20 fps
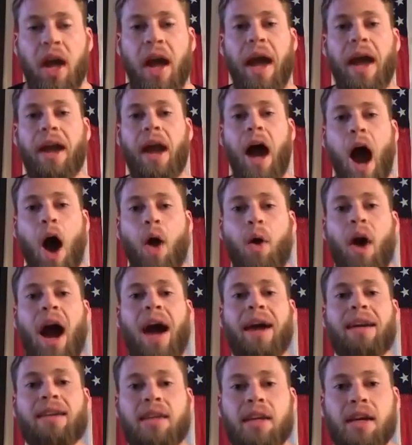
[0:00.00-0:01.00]
and our
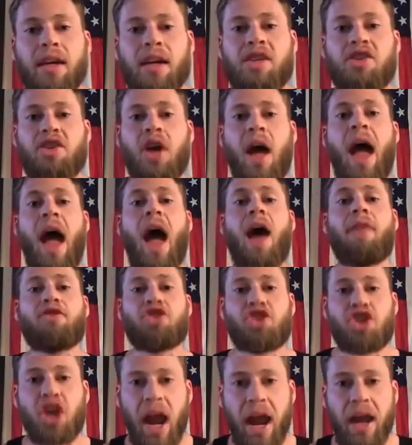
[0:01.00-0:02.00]
ideas have
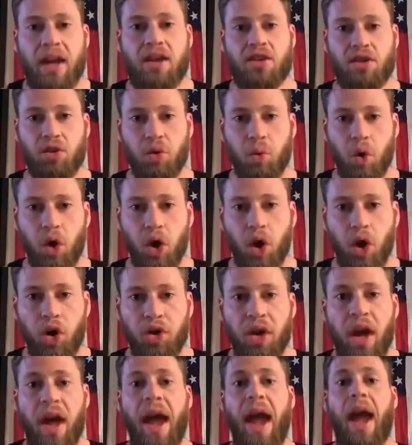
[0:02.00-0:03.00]
changed the
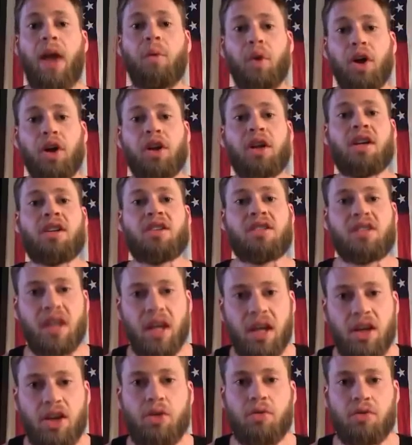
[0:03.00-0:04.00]
world and will
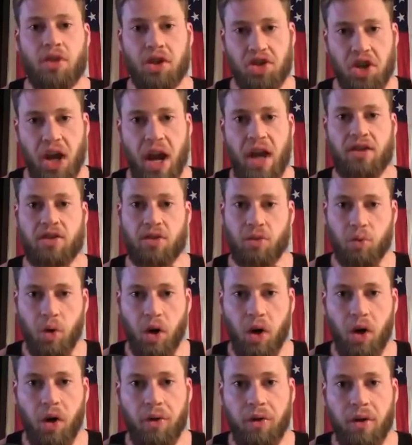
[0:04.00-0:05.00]
continue to change the
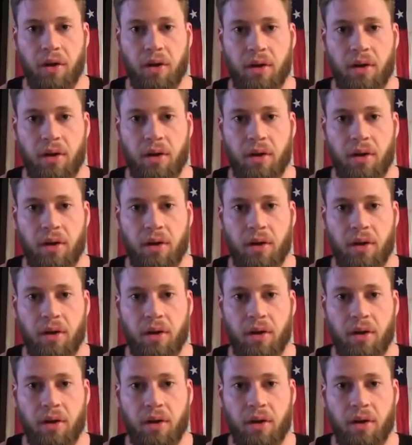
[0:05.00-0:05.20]
world.